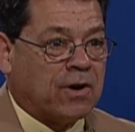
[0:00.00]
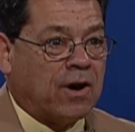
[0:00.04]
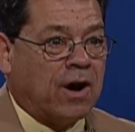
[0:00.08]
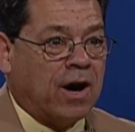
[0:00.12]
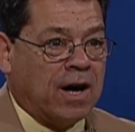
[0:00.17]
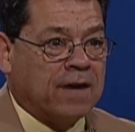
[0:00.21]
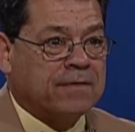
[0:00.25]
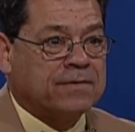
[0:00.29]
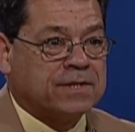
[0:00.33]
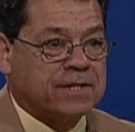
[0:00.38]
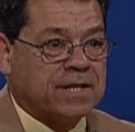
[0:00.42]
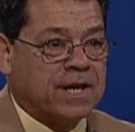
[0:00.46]

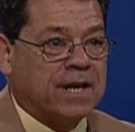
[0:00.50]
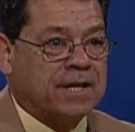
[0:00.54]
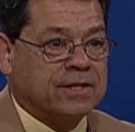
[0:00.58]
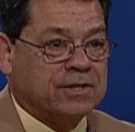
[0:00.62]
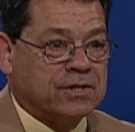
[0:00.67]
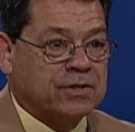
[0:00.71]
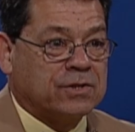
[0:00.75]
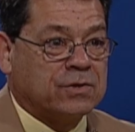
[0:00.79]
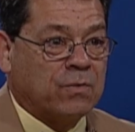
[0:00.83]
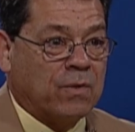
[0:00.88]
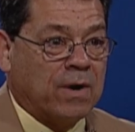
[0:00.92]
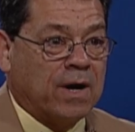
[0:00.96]
off
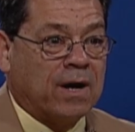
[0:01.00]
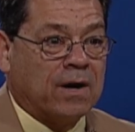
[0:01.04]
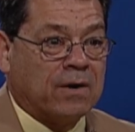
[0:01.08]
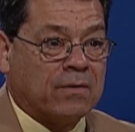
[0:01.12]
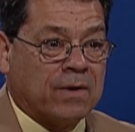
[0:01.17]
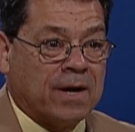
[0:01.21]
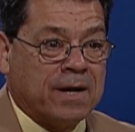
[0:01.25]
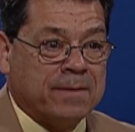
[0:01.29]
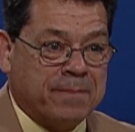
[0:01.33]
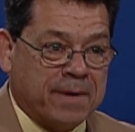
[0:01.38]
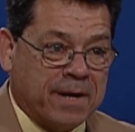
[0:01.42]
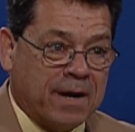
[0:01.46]
stage as well,
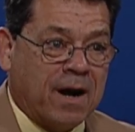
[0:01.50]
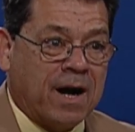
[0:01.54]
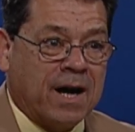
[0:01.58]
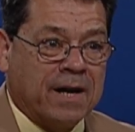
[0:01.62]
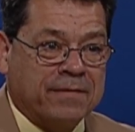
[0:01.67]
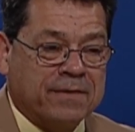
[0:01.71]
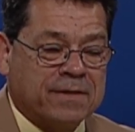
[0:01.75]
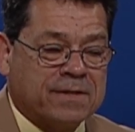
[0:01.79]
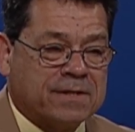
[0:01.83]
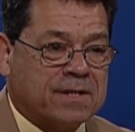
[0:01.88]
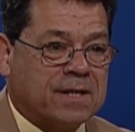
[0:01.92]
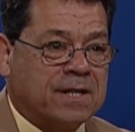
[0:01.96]
right
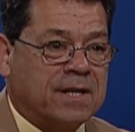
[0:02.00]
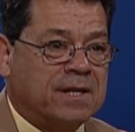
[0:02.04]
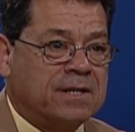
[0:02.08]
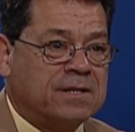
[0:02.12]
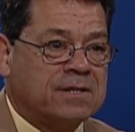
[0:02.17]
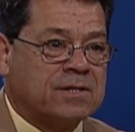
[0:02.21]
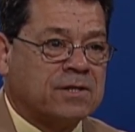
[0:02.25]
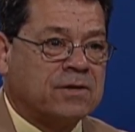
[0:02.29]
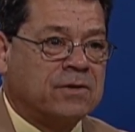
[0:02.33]
behind the scenes.